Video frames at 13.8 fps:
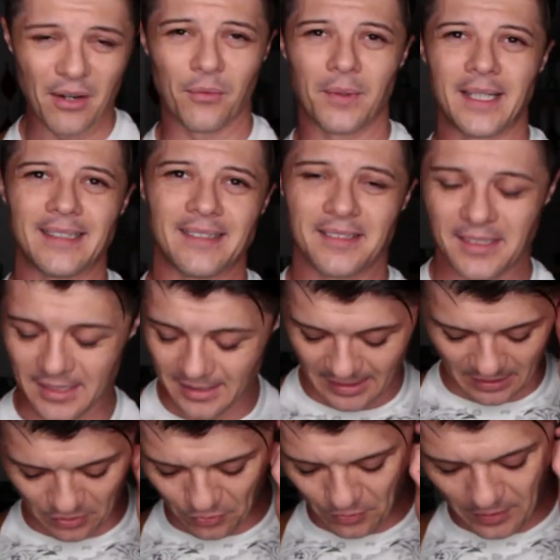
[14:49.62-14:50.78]
Can't wait till
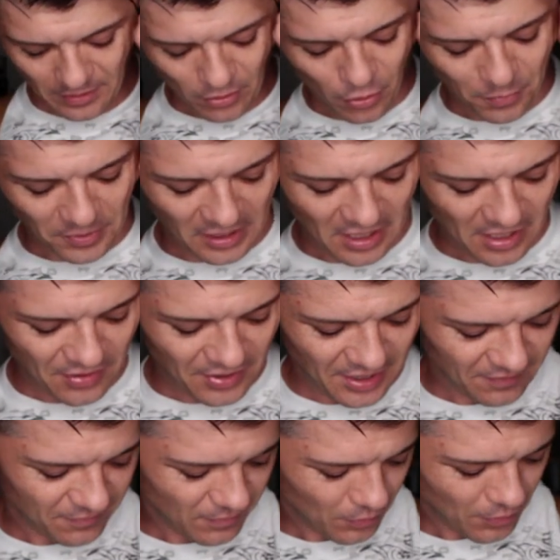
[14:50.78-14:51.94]
they do an open carry
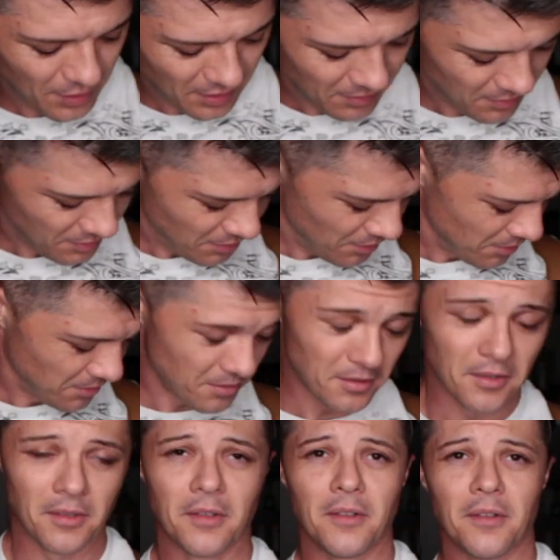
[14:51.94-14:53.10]
in Florida, so,
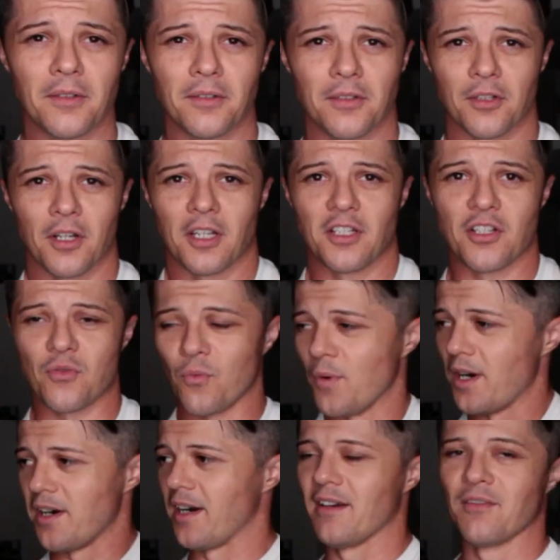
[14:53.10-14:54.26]
so I can just
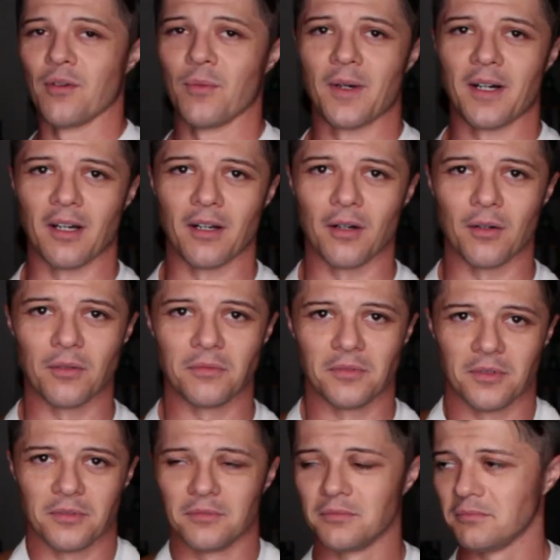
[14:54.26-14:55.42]
wear it everywhere I go.
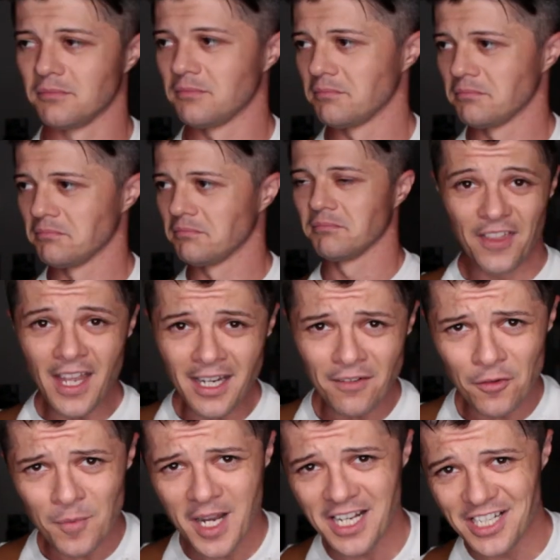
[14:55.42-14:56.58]
Thank you
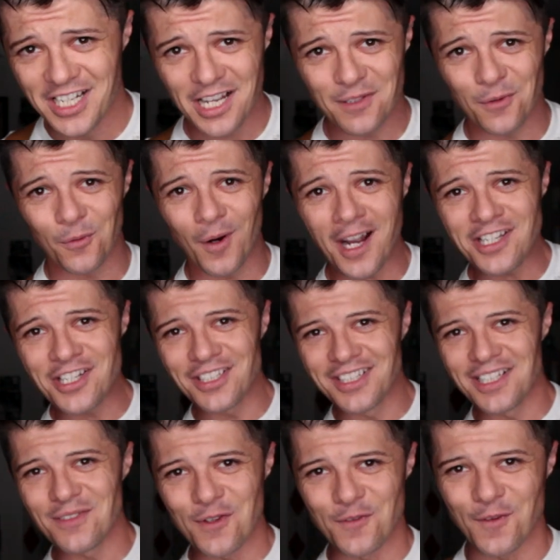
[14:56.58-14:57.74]
very much, you guys, for watching.
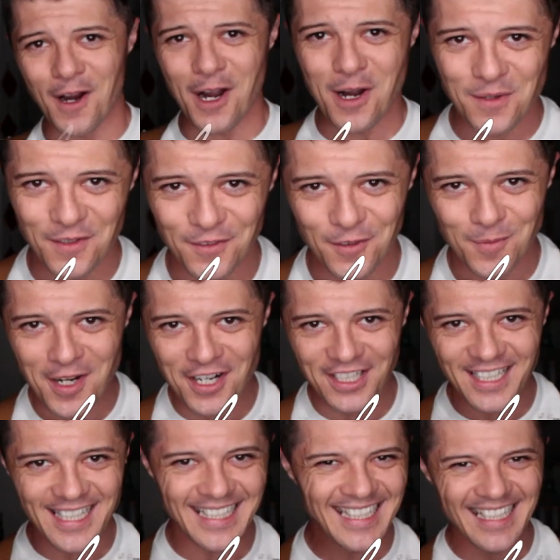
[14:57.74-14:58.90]
This was Firearms of
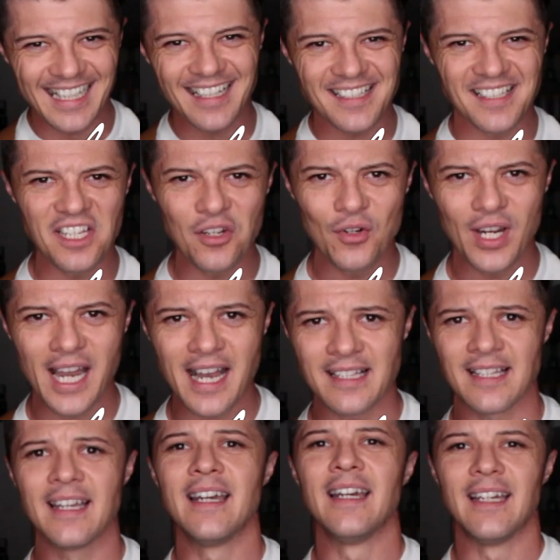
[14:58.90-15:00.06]
America, and I'll see you
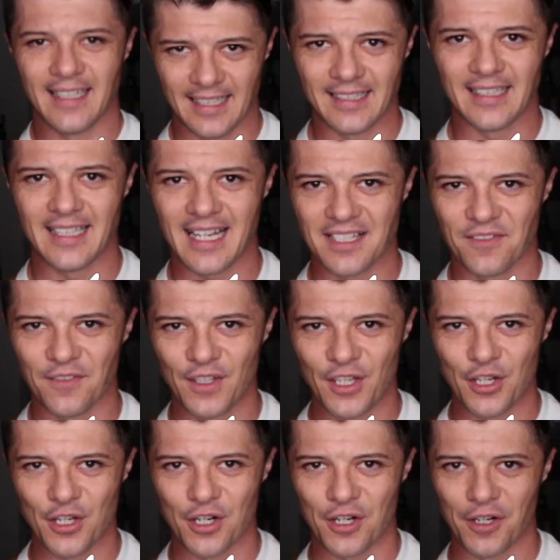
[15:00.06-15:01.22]
guys in the next
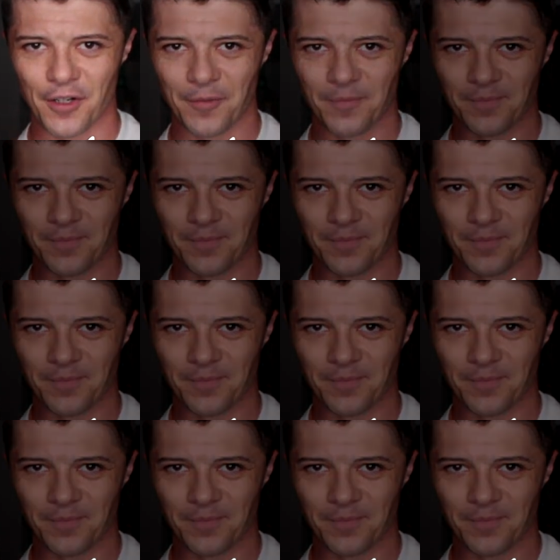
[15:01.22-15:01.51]
video.